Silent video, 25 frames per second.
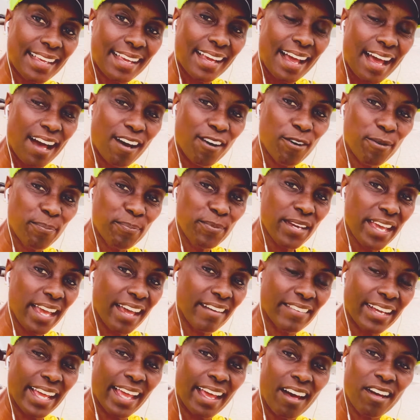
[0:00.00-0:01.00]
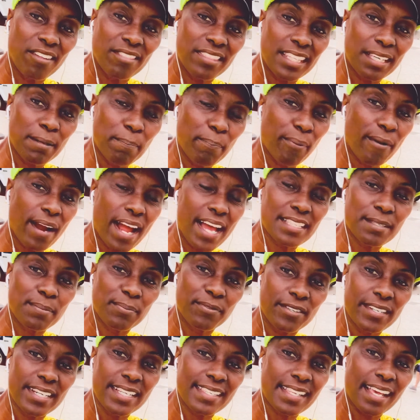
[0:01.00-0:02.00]
I hope you have a healthy,
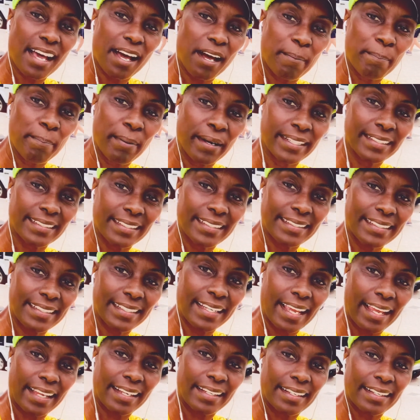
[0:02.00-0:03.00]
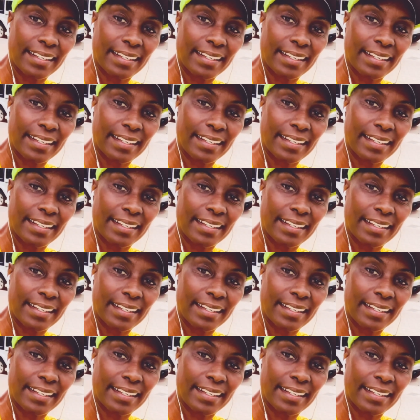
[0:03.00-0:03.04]
prosperous, abundant day.